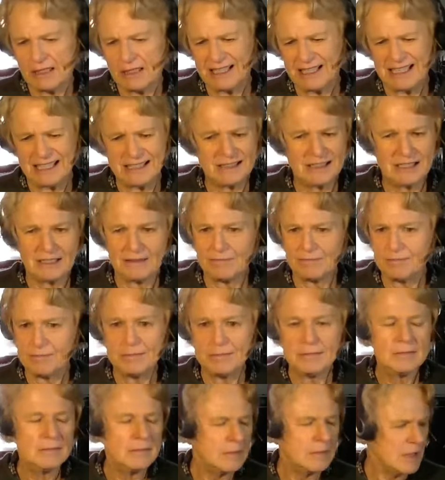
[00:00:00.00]
And I said,
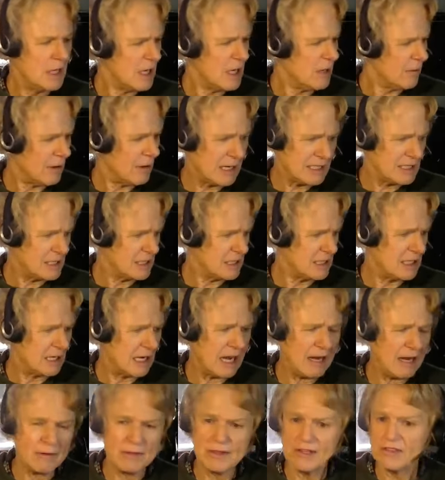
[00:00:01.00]
no idea
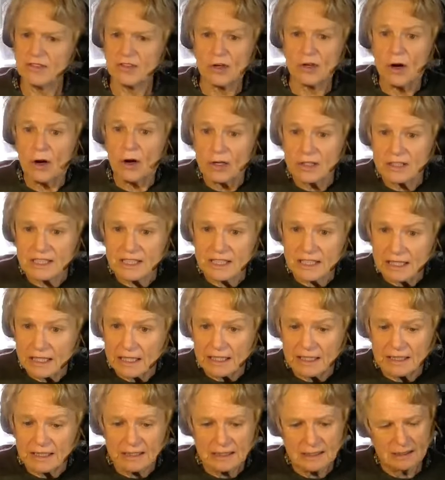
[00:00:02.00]
how this got
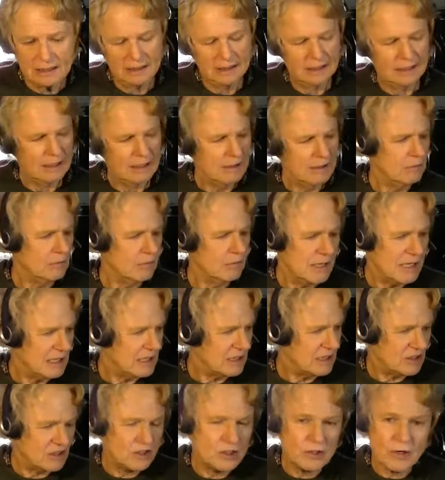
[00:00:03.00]
here.
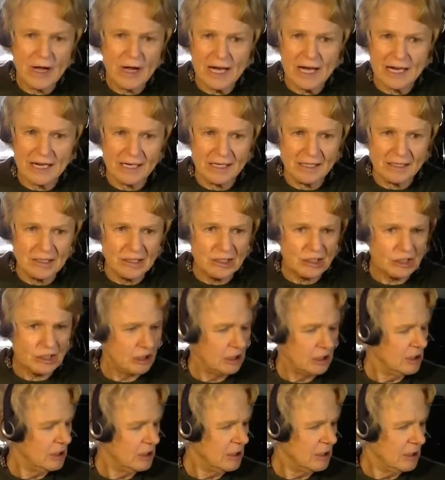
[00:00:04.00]
Really
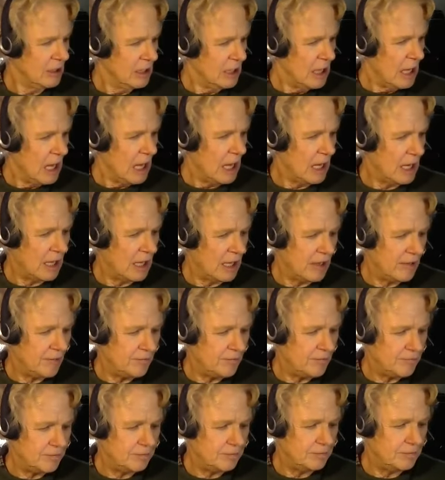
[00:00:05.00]
strange.
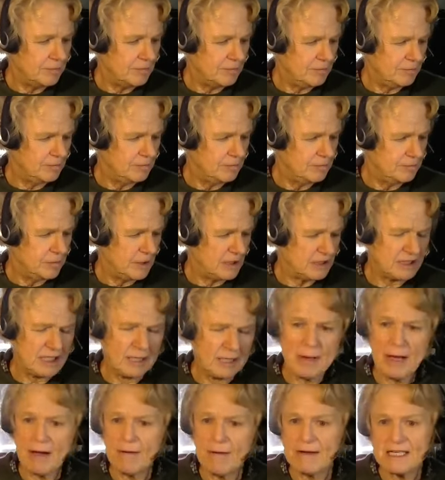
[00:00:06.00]
Um, but
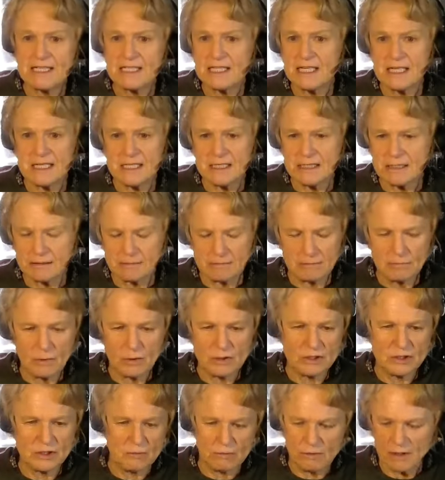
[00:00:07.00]
somehow it did. And
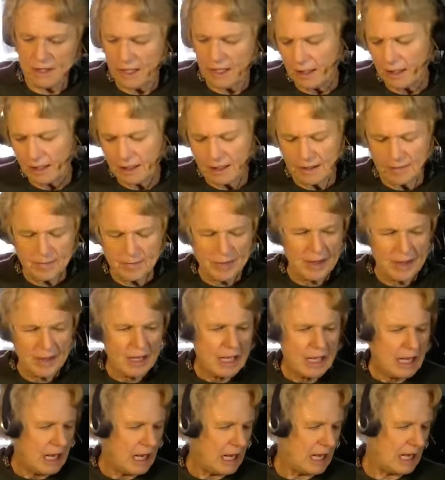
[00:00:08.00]
what do you think?
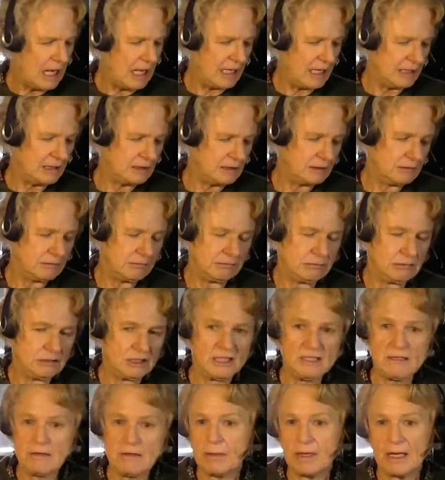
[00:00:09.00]
And
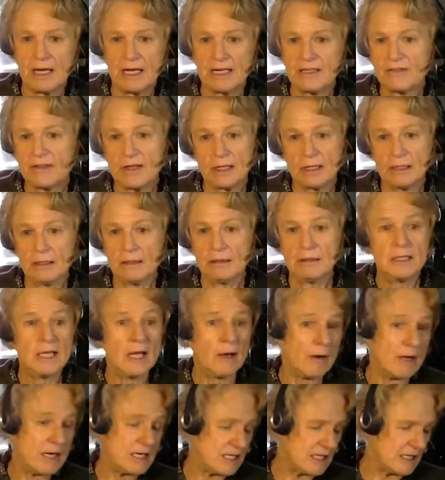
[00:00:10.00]
she replied, saying,
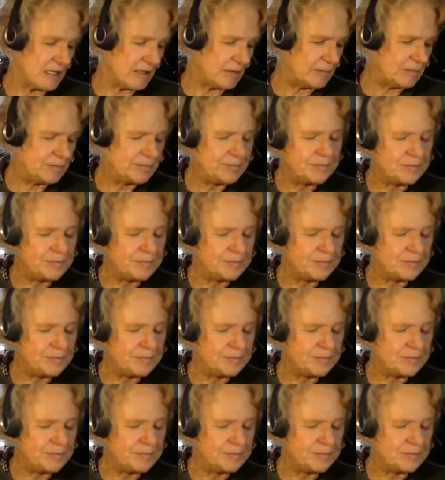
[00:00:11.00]
no idea.